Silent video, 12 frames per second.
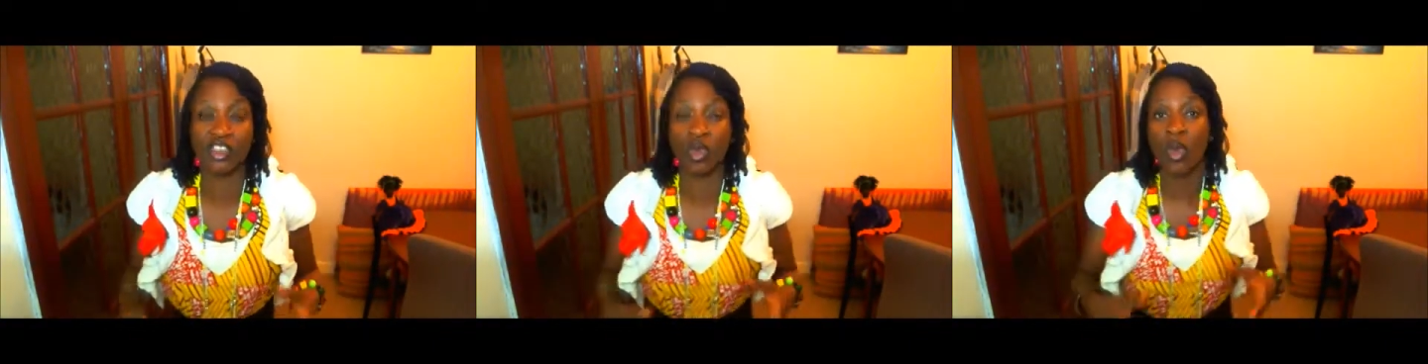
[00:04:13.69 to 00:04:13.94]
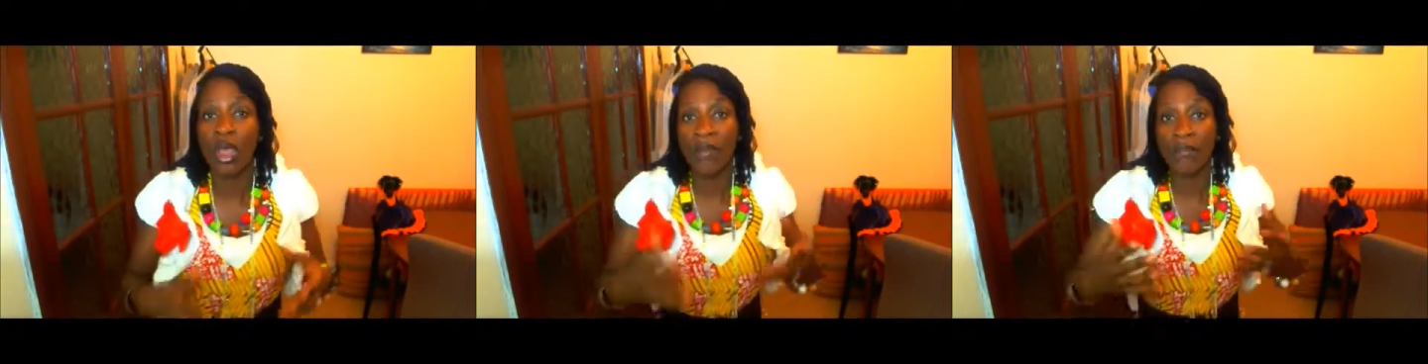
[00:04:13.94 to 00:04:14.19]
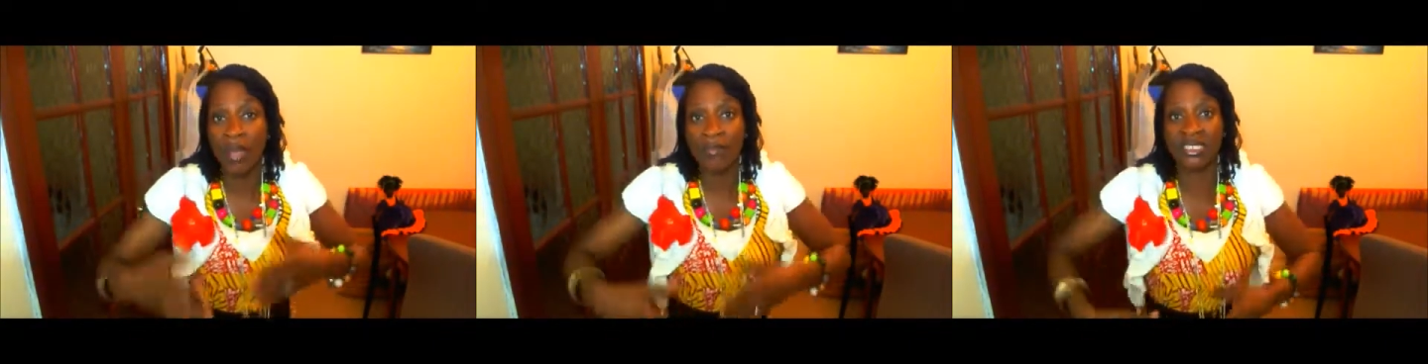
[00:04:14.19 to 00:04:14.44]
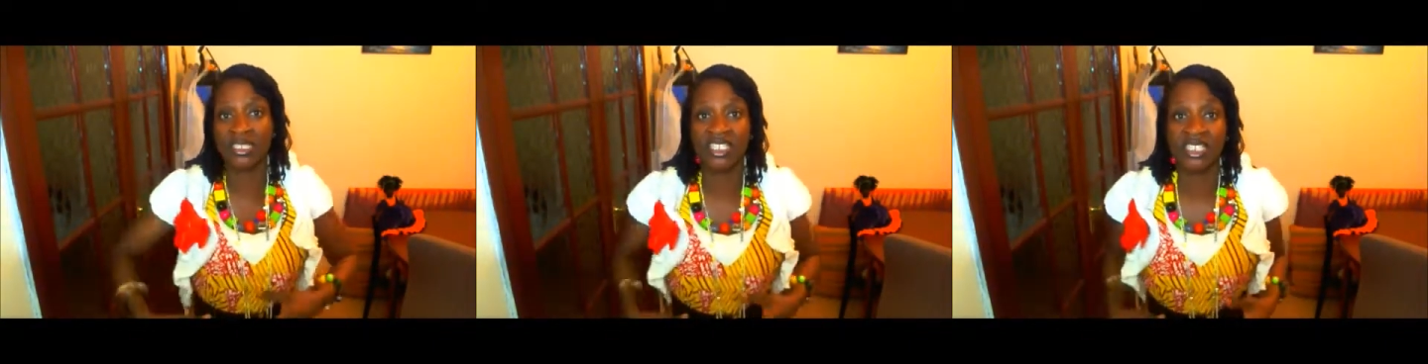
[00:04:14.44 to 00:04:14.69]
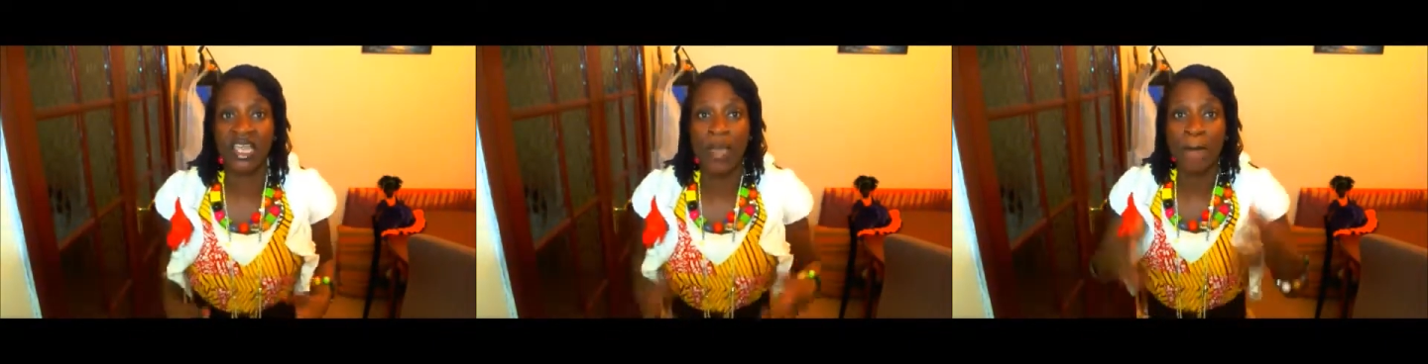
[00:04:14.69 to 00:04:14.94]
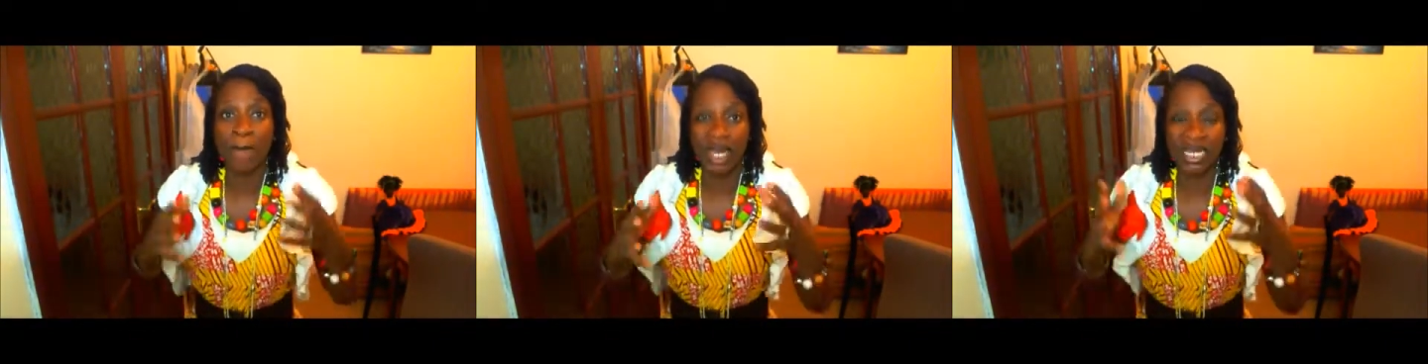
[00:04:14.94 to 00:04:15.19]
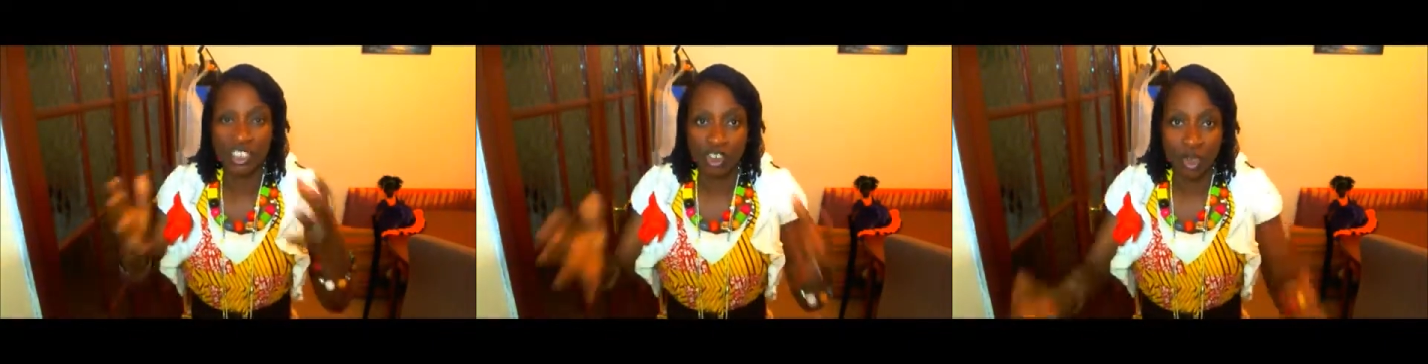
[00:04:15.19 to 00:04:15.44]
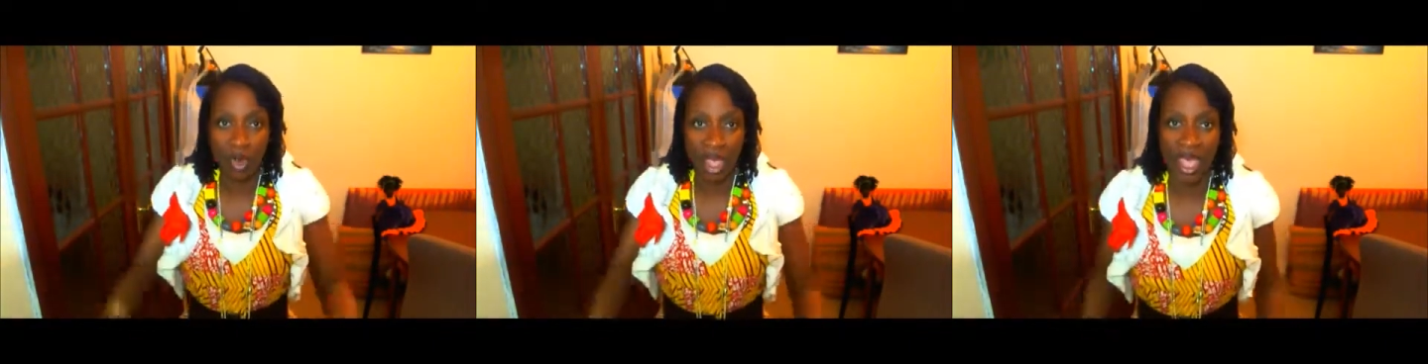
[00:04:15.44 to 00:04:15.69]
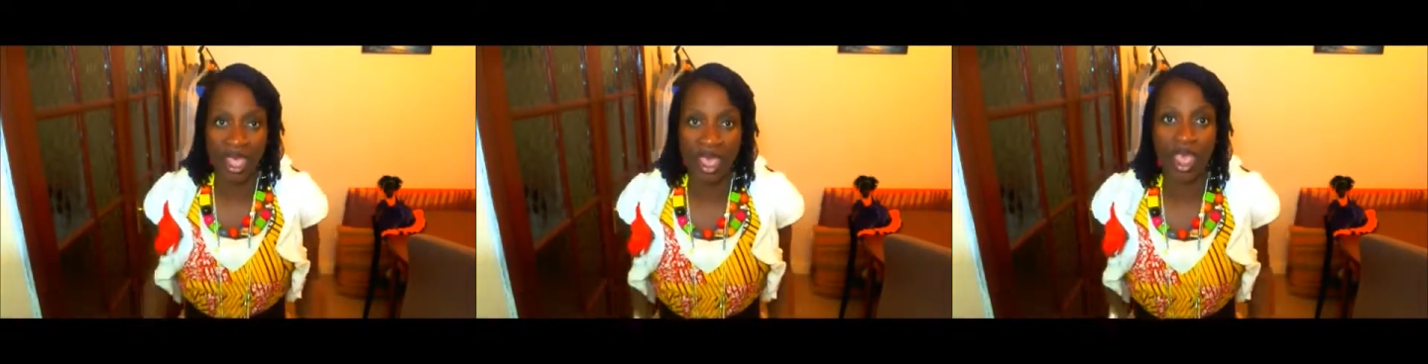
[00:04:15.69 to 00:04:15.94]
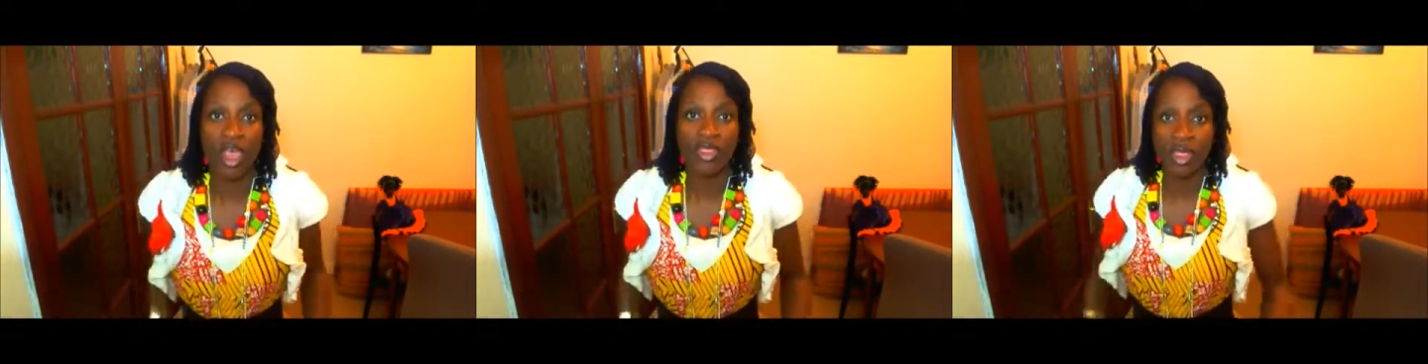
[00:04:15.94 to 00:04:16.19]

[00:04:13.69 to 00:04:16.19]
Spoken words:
So my message is manage your hair.